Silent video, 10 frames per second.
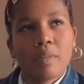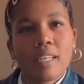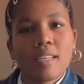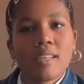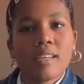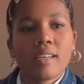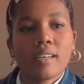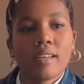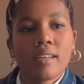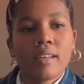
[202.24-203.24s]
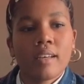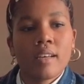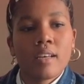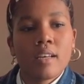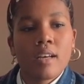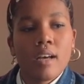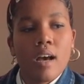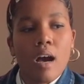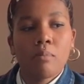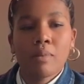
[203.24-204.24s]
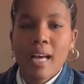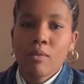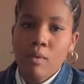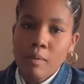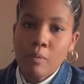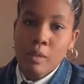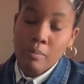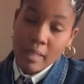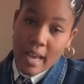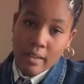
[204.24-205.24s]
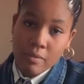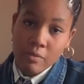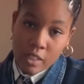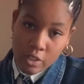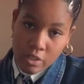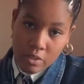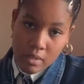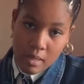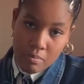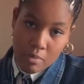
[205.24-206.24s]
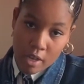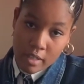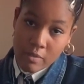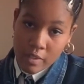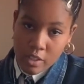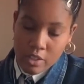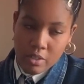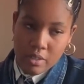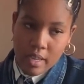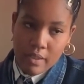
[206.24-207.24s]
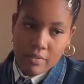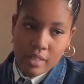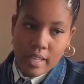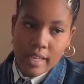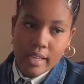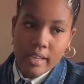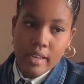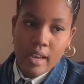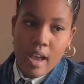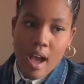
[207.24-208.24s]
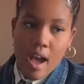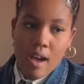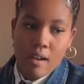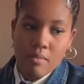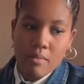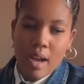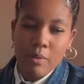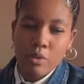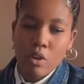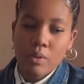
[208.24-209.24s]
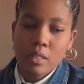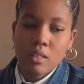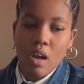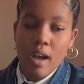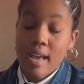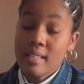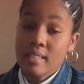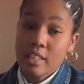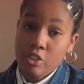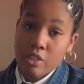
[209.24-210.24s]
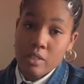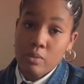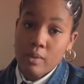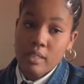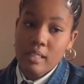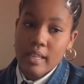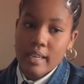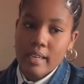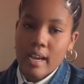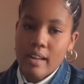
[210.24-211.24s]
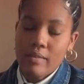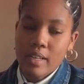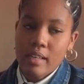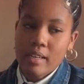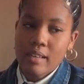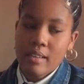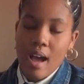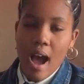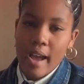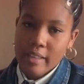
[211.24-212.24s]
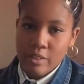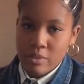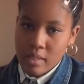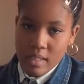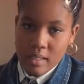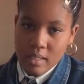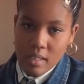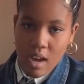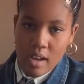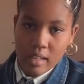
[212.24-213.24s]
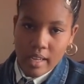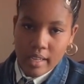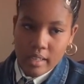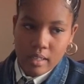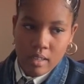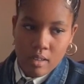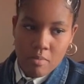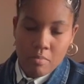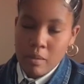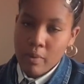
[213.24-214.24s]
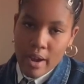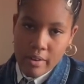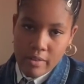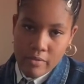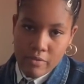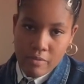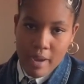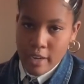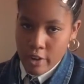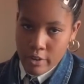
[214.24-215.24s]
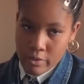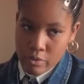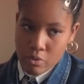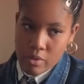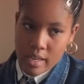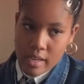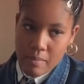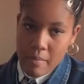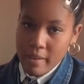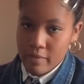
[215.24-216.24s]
Being a Black woman with Black features, like body features, I feel like I was always taught as a Nigerian as well to like kind of like hide those things and not like be proud of my curves or like my